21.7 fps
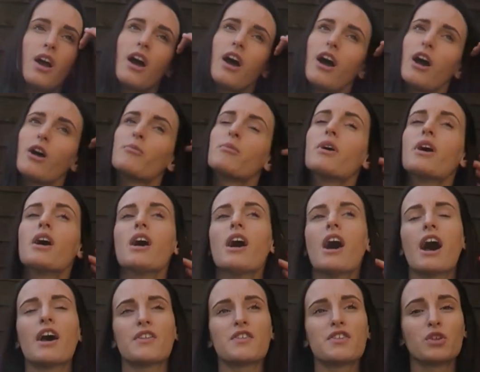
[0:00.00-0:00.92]
I
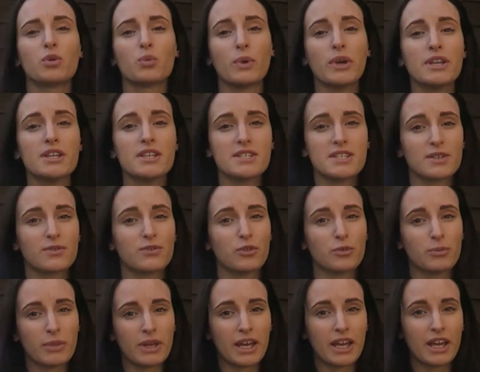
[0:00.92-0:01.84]
think the weirdest thing
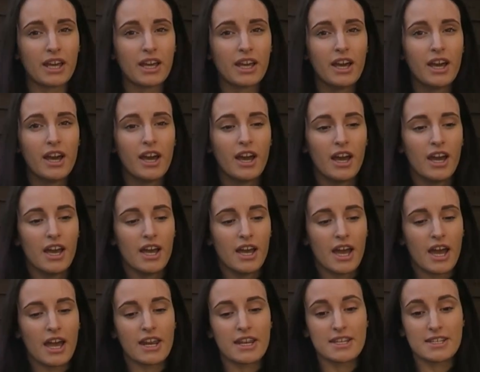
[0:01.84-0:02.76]
for me,
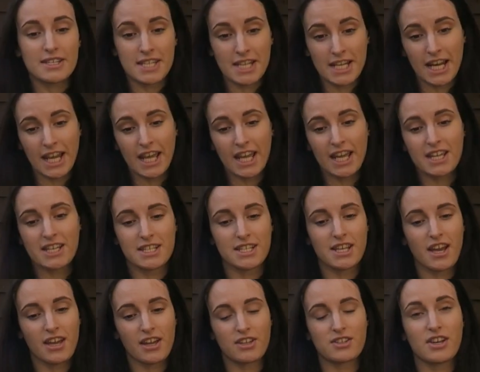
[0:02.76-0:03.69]
and it still is,
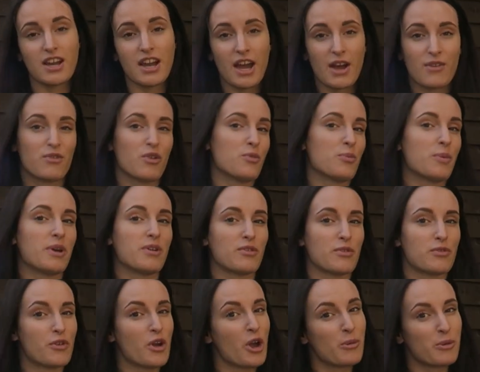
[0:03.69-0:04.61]
because I have a bit
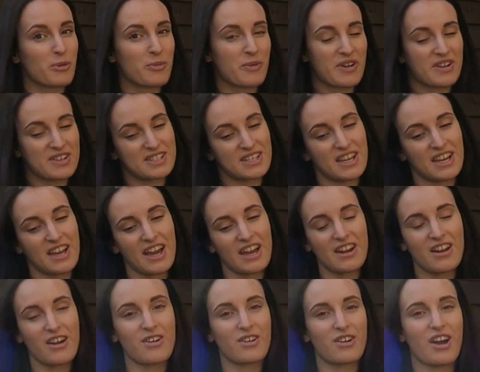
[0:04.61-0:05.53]
of a phobia about it,
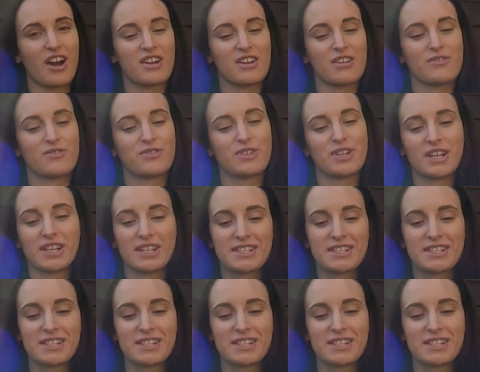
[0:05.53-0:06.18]
and I'll kind of